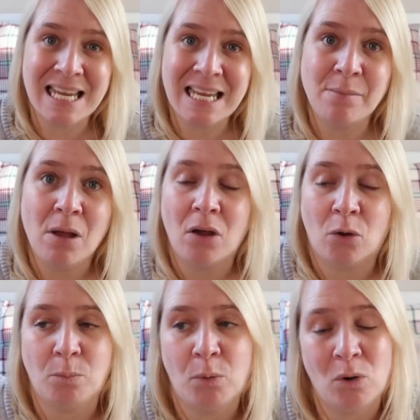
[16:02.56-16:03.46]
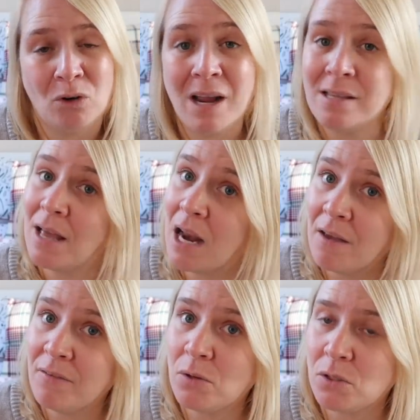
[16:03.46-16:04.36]
team called Paul and Grace. Hello
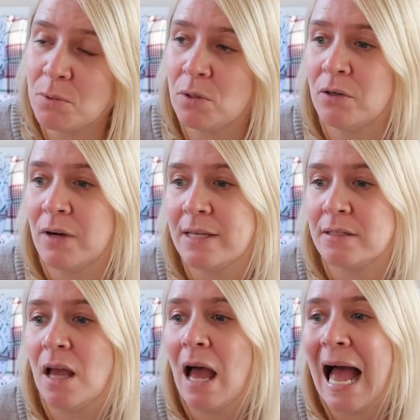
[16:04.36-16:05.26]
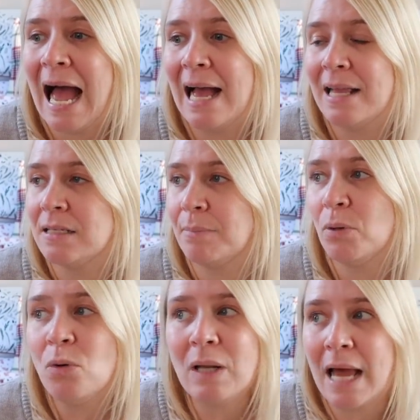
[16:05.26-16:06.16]
if you're watching Paul and Grace. And
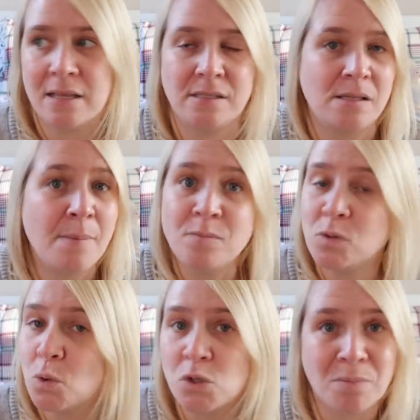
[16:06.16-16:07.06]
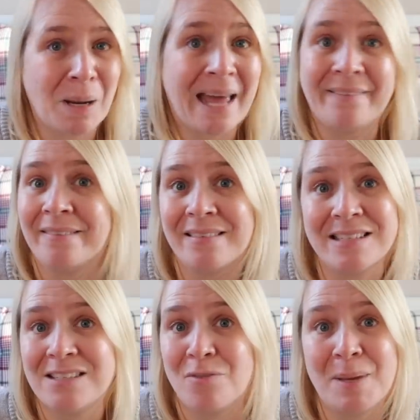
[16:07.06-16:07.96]
Paul has some sort of
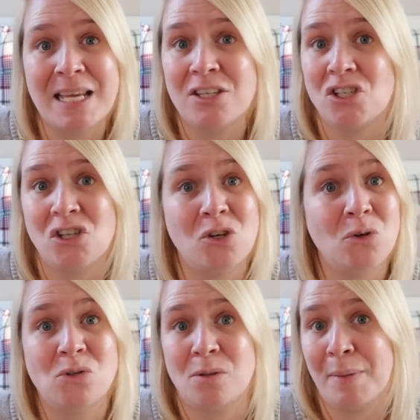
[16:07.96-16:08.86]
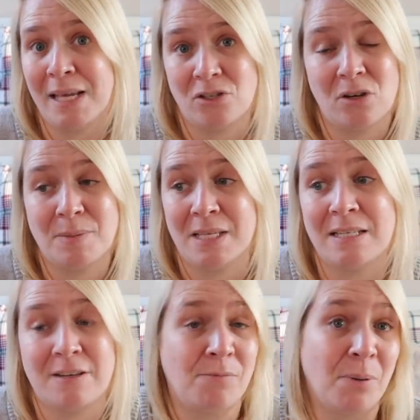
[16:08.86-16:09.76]
plans for me to do some meetups in
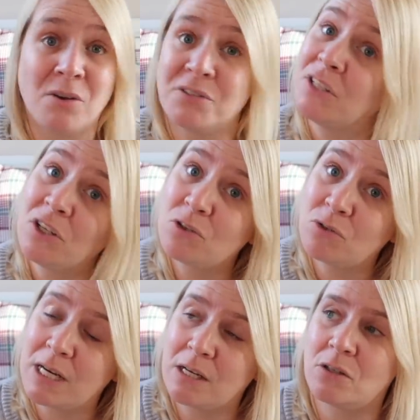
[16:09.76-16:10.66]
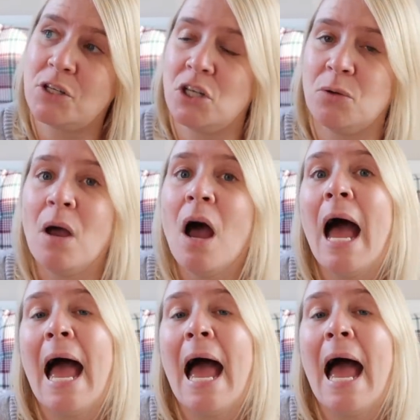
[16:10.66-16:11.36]
different parts of the country because I do